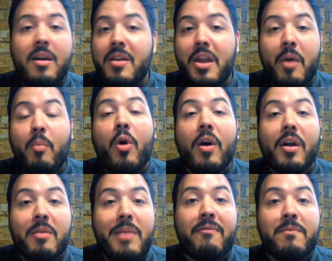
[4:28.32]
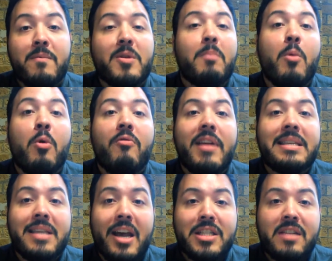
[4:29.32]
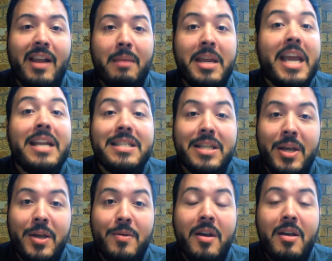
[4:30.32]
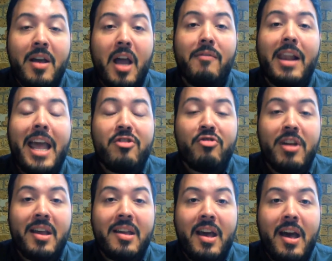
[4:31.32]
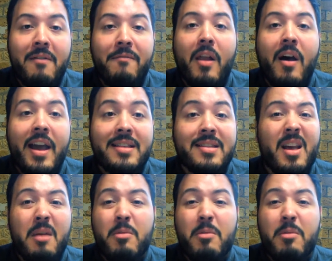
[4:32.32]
You know, what can we have some more research and development into kind of electric flights?